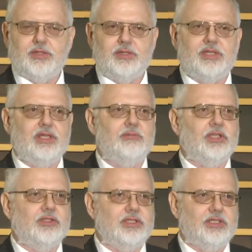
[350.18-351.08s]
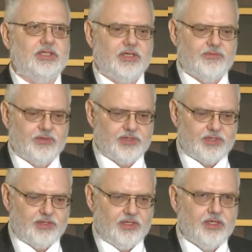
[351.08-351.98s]
sustainability
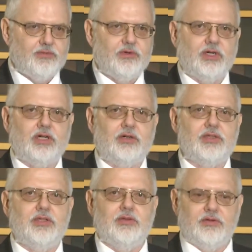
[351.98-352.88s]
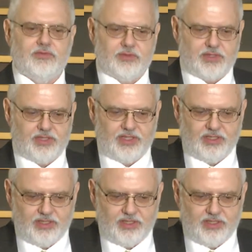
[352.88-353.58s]
conference for Argosy University